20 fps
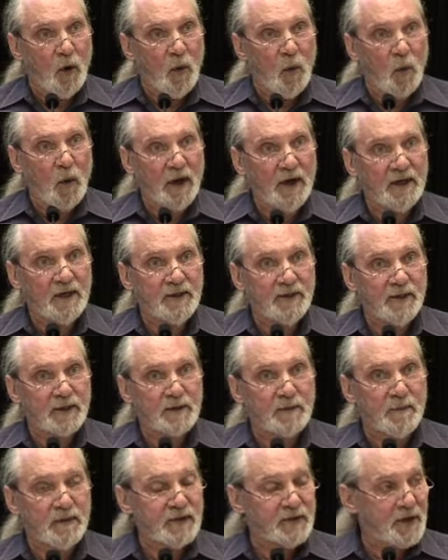Where did this
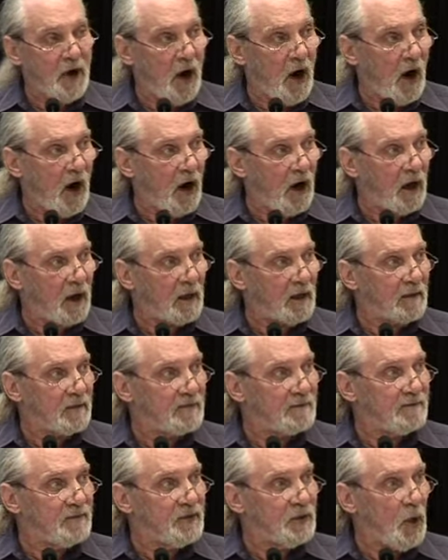bizarre
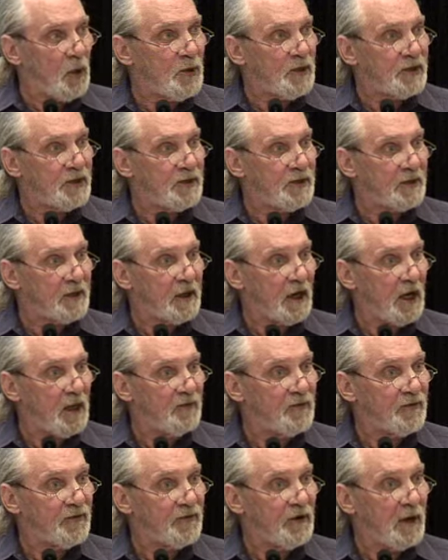notion
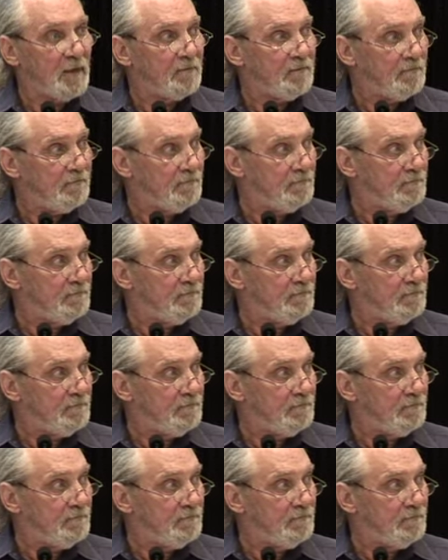come from?